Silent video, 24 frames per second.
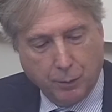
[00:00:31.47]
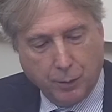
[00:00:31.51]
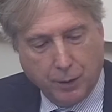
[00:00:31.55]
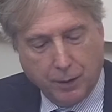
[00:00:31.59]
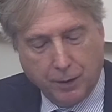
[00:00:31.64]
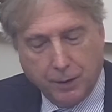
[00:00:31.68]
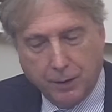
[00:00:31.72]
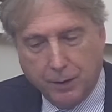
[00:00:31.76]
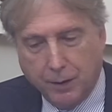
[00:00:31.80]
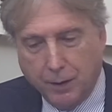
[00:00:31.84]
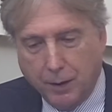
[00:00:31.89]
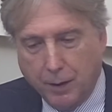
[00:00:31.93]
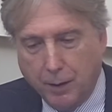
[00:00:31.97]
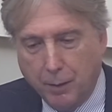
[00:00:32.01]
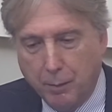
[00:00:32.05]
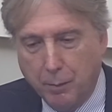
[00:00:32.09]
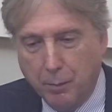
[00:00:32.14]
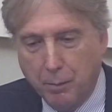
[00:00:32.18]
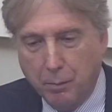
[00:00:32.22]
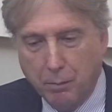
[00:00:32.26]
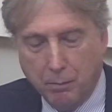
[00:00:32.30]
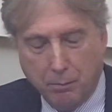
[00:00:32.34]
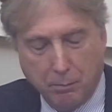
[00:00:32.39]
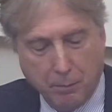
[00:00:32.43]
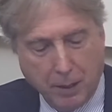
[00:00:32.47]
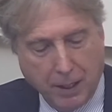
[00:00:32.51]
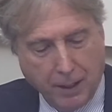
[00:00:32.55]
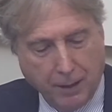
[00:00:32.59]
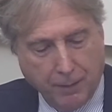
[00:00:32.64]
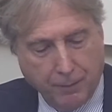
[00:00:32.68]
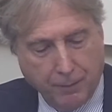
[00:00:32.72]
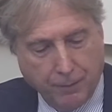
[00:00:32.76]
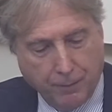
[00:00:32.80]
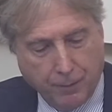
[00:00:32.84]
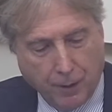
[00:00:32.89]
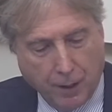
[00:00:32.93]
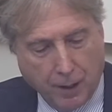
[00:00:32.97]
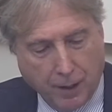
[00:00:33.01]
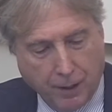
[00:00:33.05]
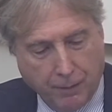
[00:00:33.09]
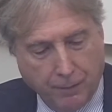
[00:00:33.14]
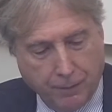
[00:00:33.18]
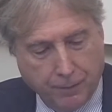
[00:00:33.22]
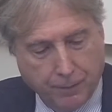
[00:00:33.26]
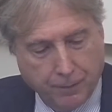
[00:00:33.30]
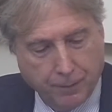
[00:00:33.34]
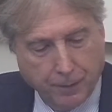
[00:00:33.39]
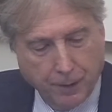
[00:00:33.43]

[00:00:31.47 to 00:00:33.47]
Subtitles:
with making five